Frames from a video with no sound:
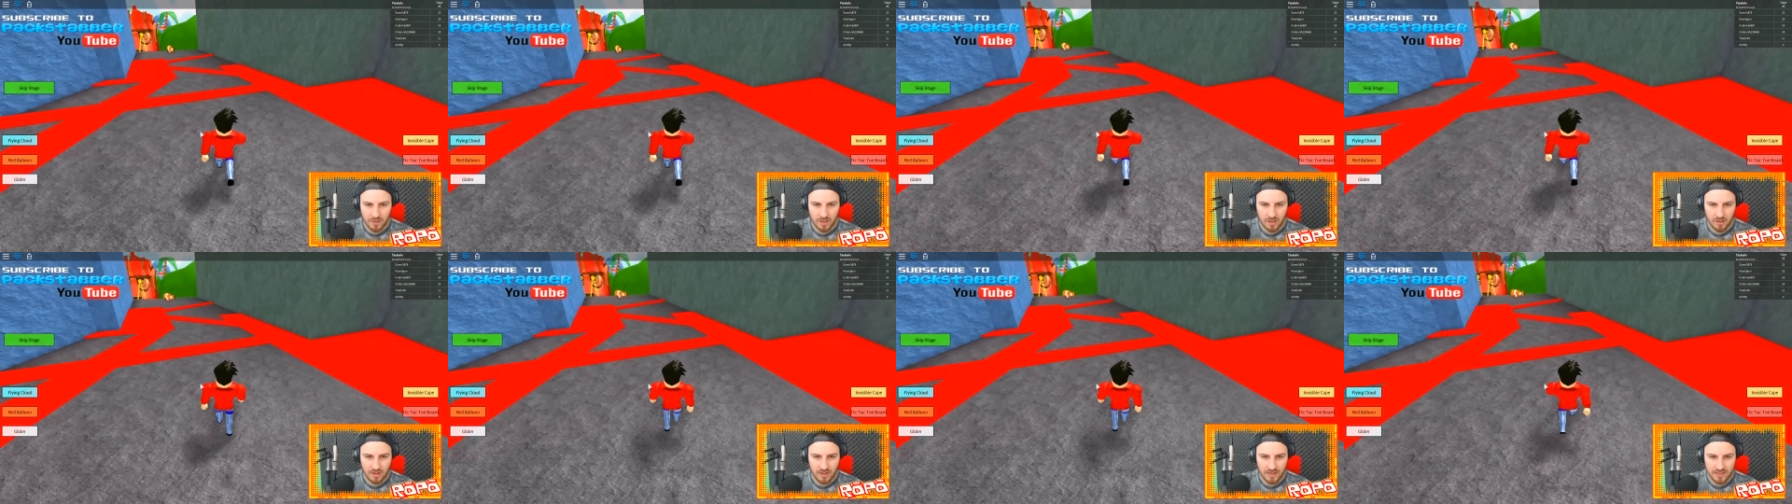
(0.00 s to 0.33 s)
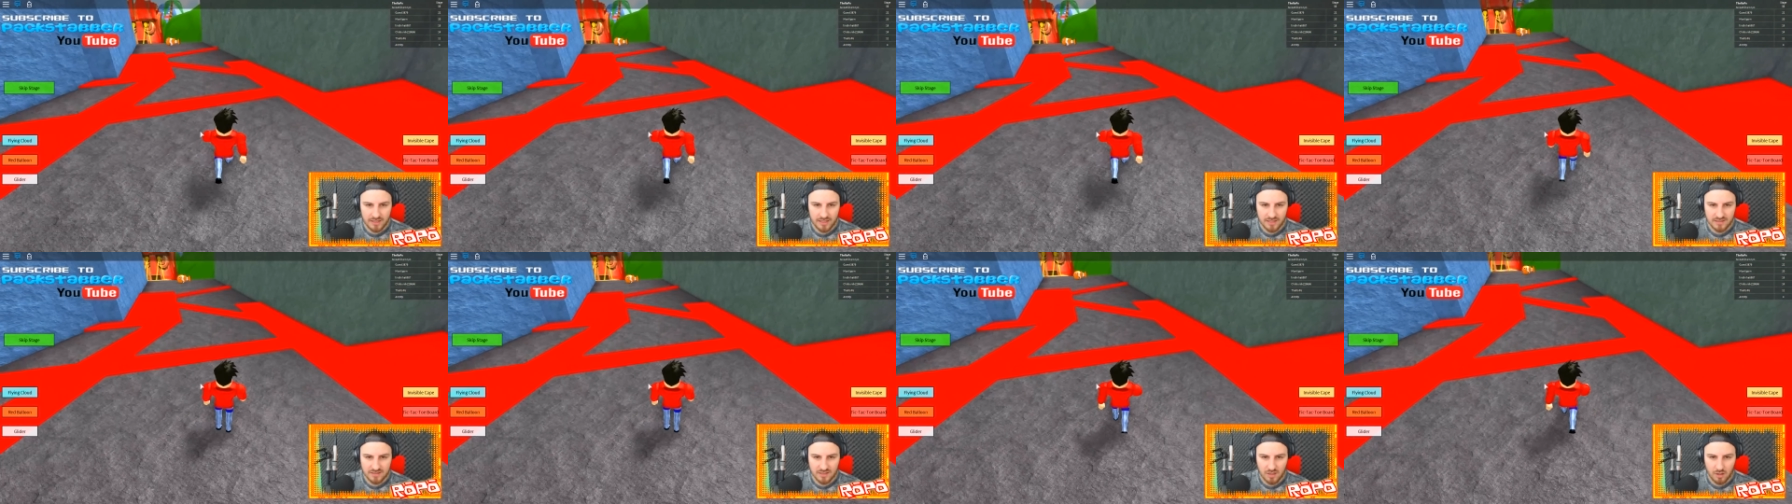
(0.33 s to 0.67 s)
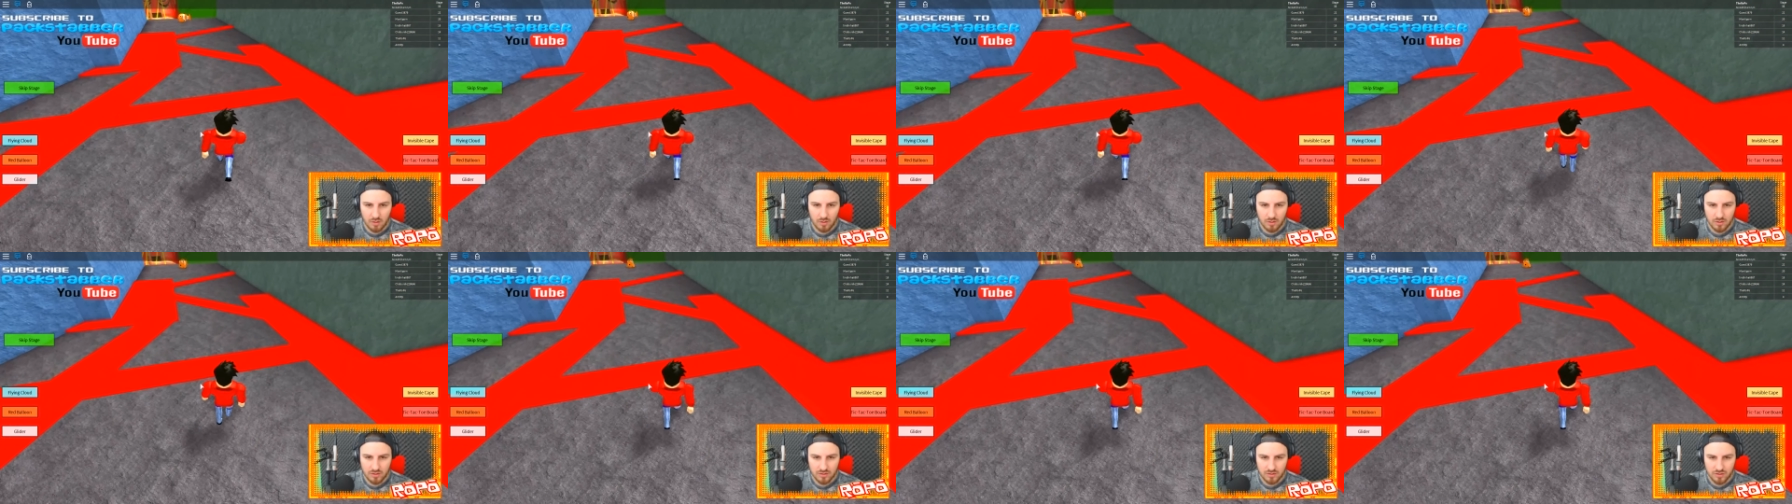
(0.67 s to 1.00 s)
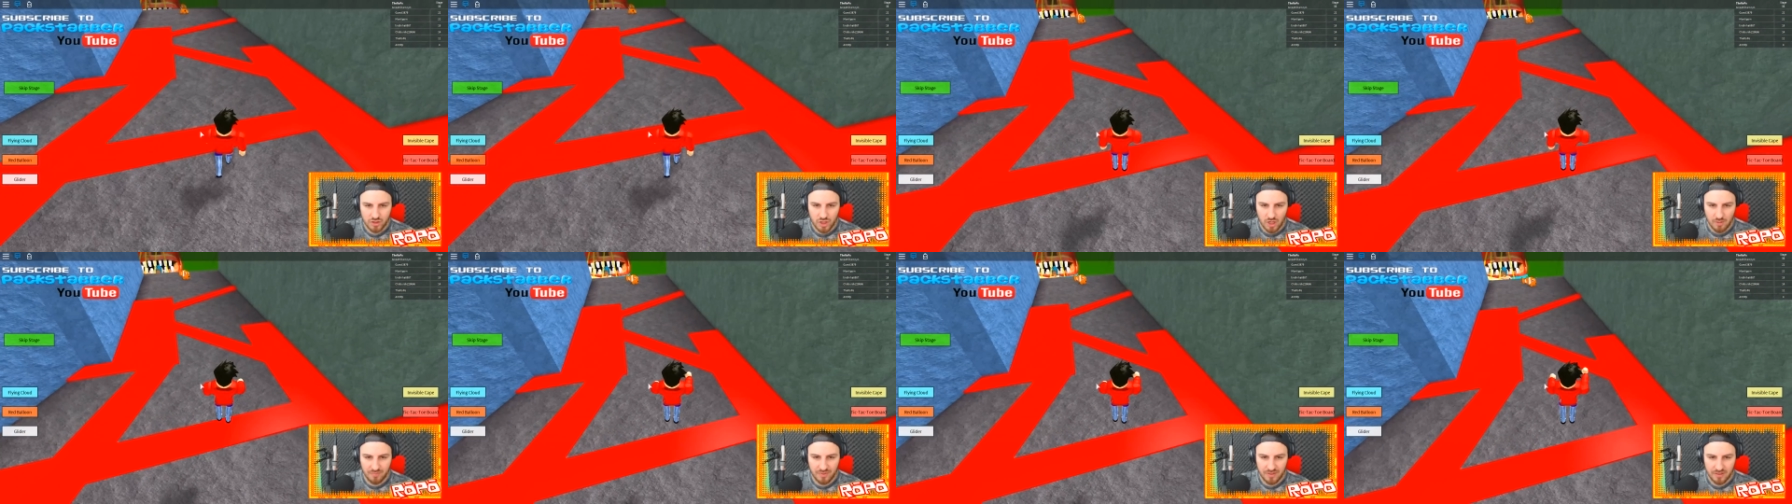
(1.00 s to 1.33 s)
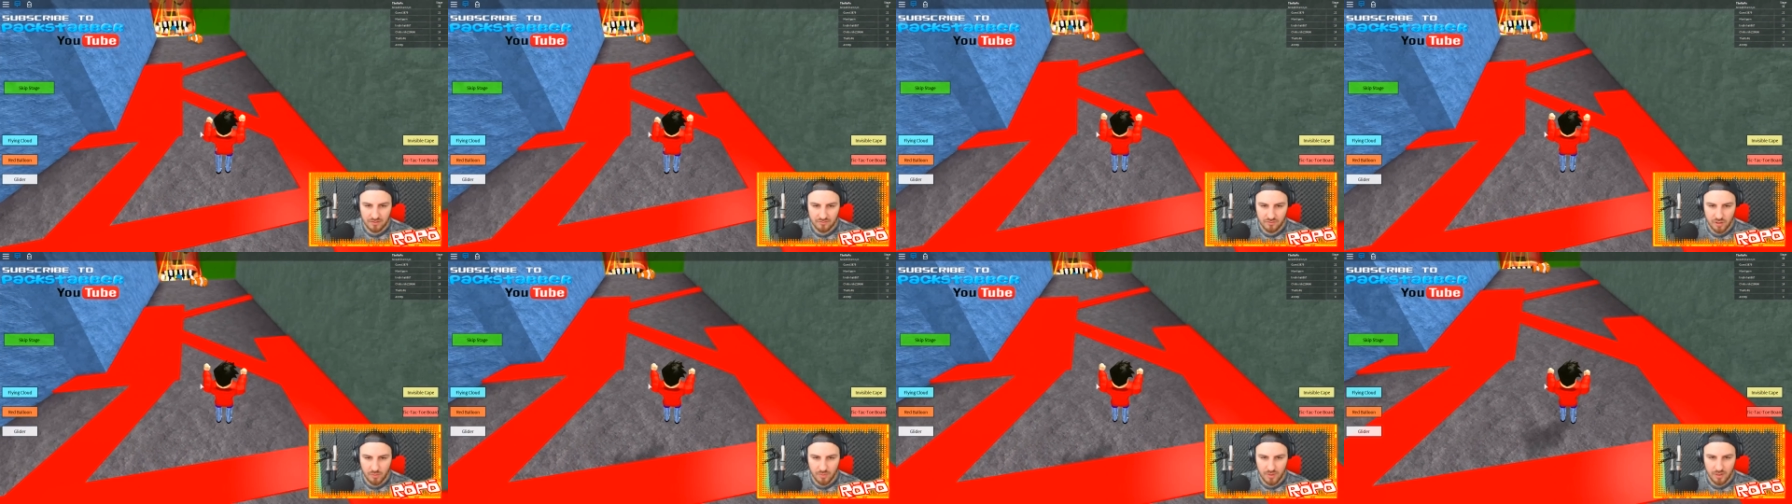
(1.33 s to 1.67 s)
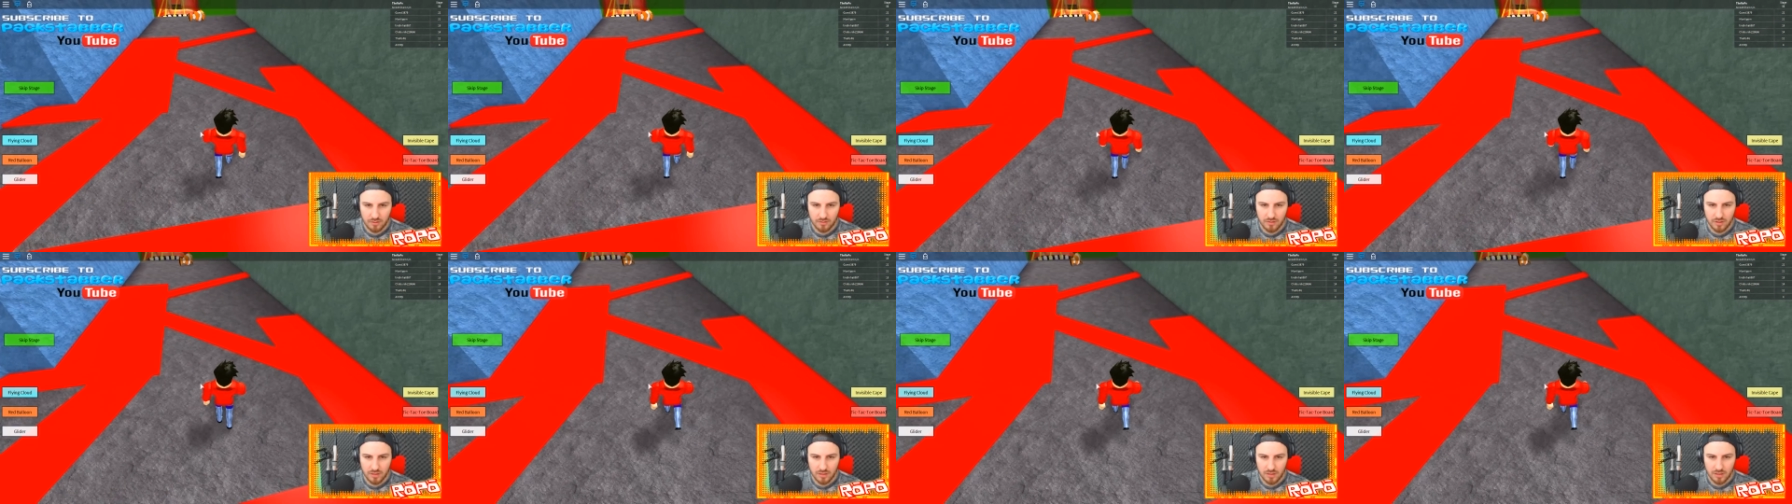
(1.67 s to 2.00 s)
We're all right. Let's go. Jump,
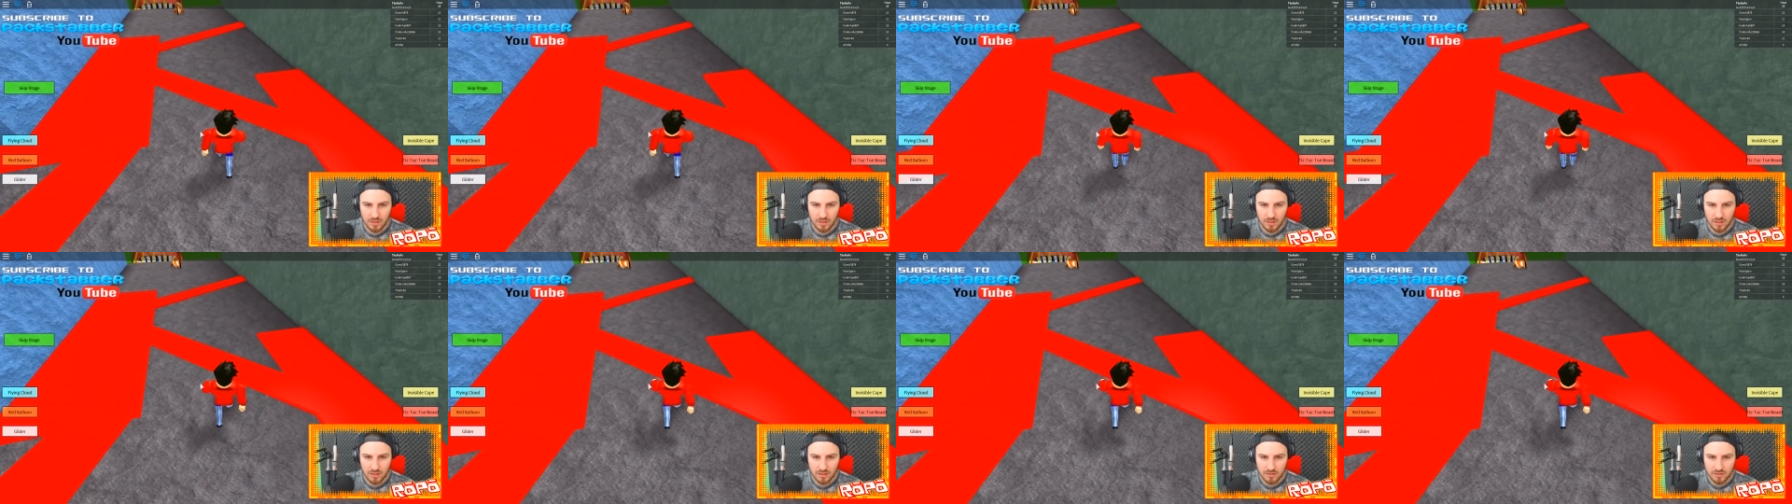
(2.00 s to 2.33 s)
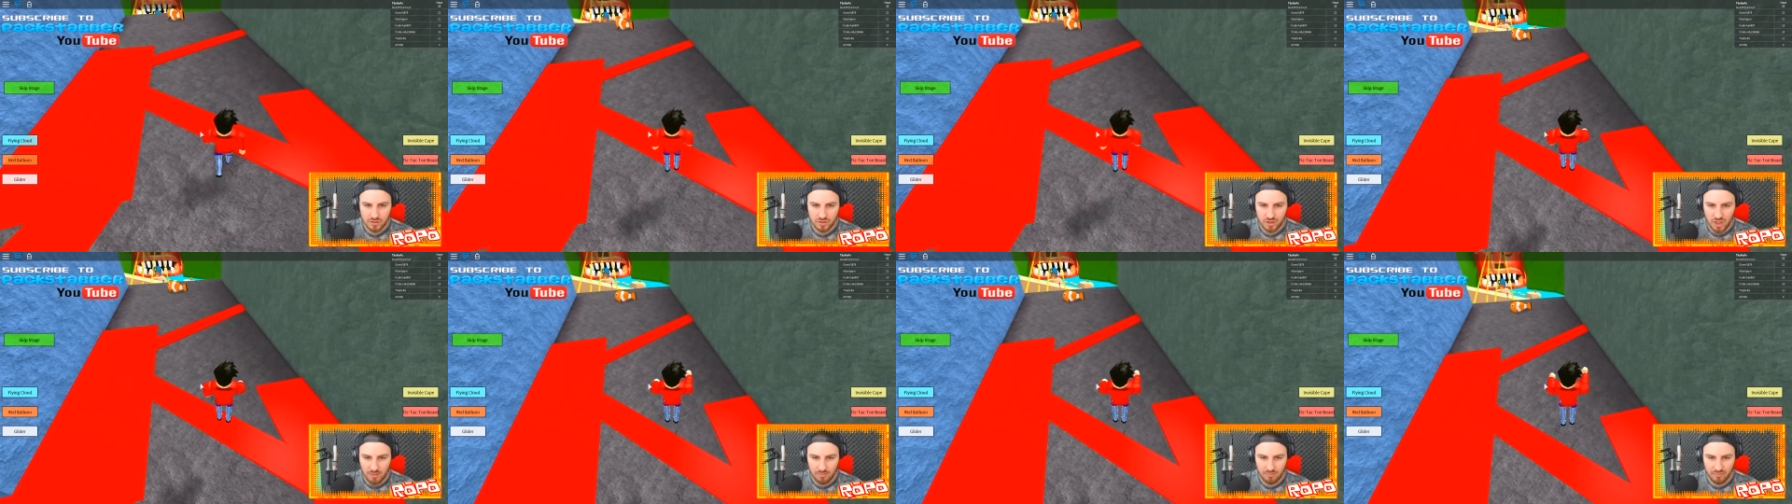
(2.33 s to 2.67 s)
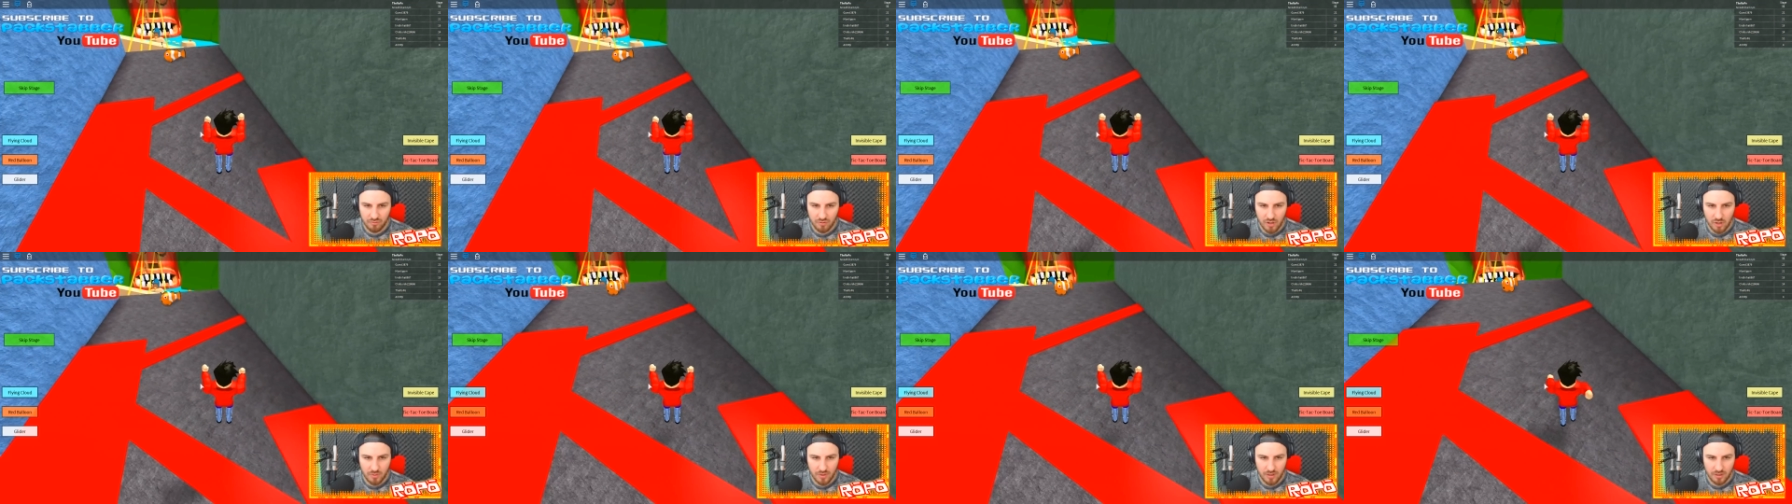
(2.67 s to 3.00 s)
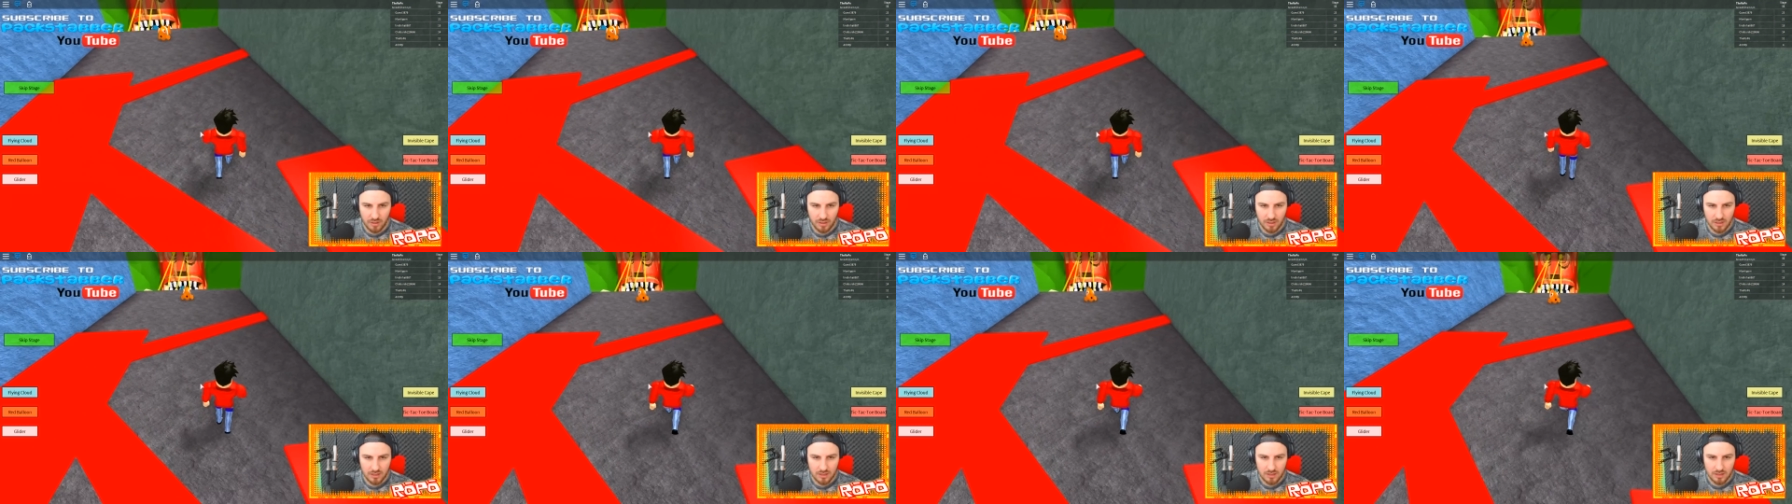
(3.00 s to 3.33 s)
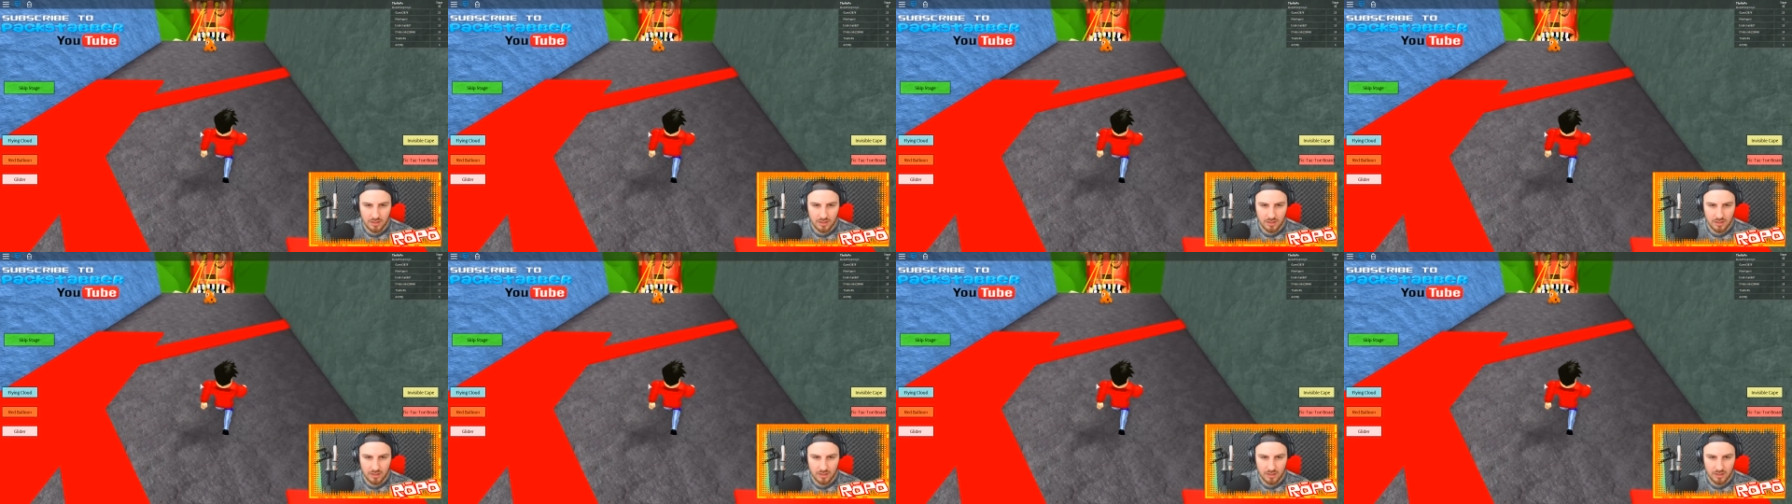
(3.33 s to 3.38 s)
RoPo. Jump, RoPo.